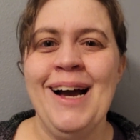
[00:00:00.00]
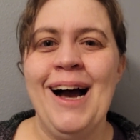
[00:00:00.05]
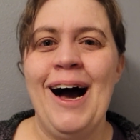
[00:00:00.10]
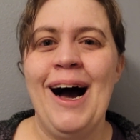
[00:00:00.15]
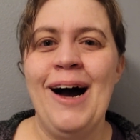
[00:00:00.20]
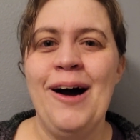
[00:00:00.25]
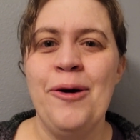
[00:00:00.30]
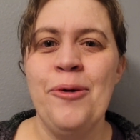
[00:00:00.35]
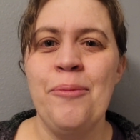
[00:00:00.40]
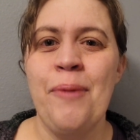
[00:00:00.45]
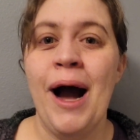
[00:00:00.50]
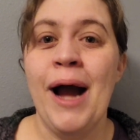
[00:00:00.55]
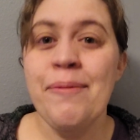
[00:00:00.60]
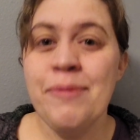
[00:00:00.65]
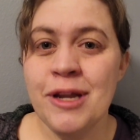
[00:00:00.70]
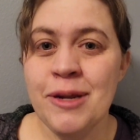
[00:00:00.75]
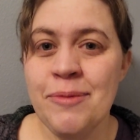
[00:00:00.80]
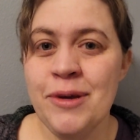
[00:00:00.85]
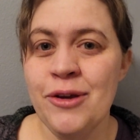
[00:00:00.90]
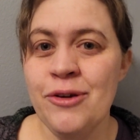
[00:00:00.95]
I'm going
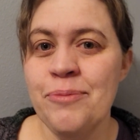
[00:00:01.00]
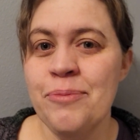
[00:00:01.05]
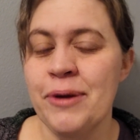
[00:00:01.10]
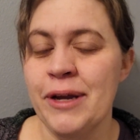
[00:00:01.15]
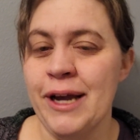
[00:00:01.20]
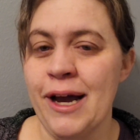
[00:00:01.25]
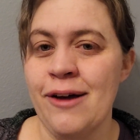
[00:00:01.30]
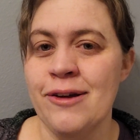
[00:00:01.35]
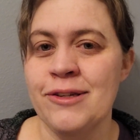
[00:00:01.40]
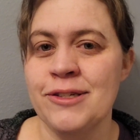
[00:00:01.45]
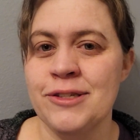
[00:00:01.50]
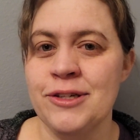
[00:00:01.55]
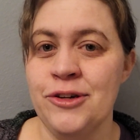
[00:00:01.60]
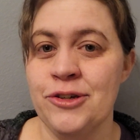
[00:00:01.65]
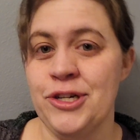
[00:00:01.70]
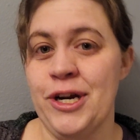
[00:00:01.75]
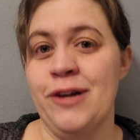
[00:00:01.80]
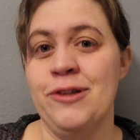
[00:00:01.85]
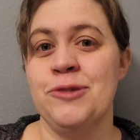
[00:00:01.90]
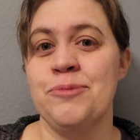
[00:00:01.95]
to be your
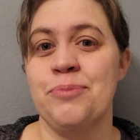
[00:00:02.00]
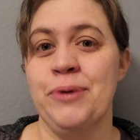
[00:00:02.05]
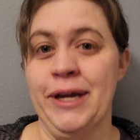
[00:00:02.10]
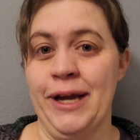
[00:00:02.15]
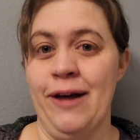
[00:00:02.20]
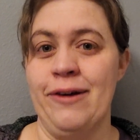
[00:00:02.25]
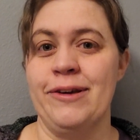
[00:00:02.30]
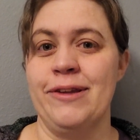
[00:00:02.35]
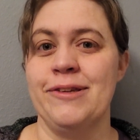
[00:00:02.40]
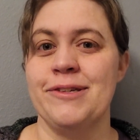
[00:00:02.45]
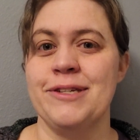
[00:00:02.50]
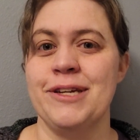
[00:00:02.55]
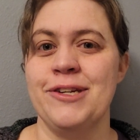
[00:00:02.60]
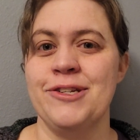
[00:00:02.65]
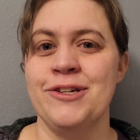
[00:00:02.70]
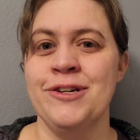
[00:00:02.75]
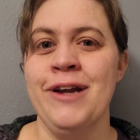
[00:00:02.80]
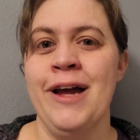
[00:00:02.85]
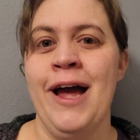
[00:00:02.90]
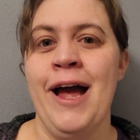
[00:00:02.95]
child's pre-calculus
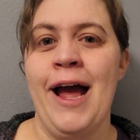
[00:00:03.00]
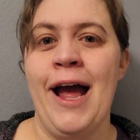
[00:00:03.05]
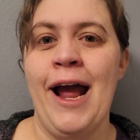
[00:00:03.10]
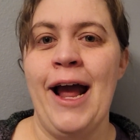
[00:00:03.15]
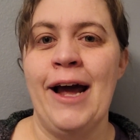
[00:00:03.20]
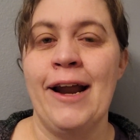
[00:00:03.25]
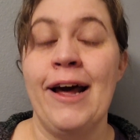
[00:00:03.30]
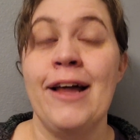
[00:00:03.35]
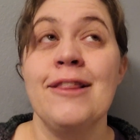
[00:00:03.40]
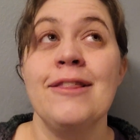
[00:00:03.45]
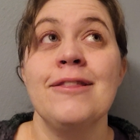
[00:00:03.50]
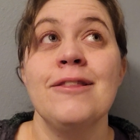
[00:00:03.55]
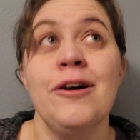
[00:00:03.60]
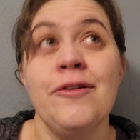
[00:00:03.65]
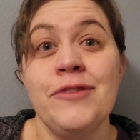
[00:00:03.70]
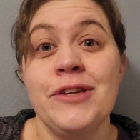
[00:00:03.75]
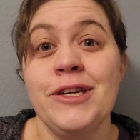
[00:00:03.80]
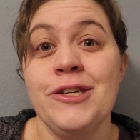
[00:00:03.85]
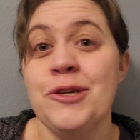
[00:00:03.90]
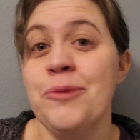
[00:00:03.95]
teacher, and I
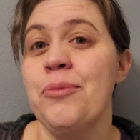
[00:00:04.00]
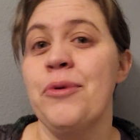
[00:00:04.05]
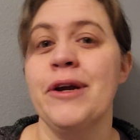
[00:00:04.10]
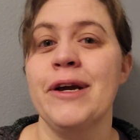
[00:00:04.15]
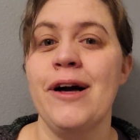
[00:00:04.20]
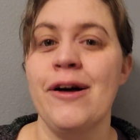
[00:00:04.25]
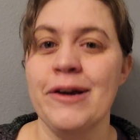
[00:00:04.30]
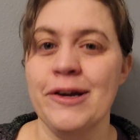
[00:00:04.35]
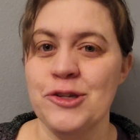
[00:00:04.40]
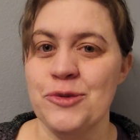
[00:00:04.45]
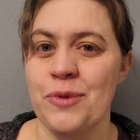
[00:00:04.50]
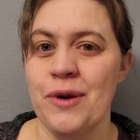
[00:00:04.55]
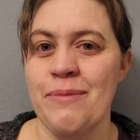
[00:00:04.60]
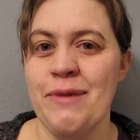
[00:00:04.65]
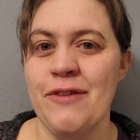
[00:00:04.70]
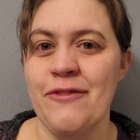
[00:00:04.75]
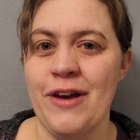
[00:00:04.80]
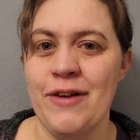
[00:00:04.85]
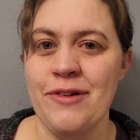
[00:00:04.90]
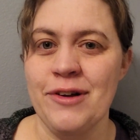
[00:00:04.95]
love teaching pre-calc. It's one of my
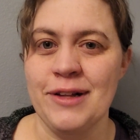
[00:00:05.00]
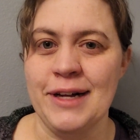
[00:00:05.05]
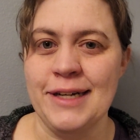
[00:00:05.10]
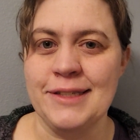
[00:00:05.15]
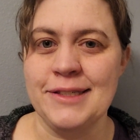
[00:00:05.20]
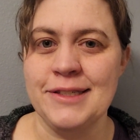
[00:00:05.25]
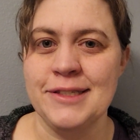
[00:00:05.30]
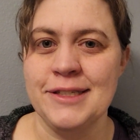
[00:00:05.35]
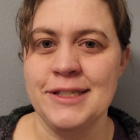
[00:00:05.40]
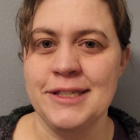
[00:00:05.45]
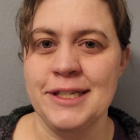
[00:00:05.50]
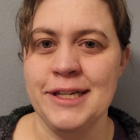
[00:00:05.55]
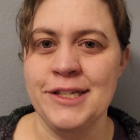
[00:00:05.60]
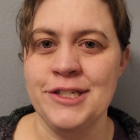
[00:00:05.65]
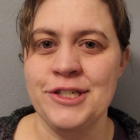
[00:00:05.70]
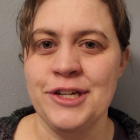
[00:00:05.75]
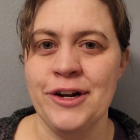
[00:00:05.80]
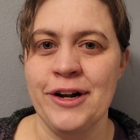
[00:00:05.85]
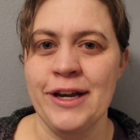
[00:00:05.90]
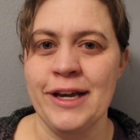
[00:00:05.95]
favorite classes to teach
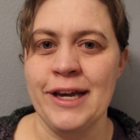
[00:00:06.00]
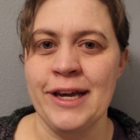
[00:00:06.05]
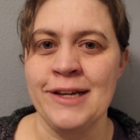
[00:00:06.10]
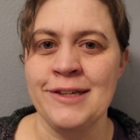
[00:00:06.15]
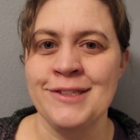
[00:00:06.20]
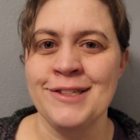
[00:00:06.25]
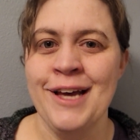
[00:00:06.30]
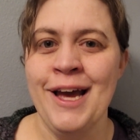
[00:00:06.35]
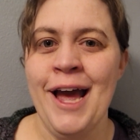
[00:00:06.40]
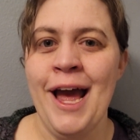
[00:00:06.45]
here at King's.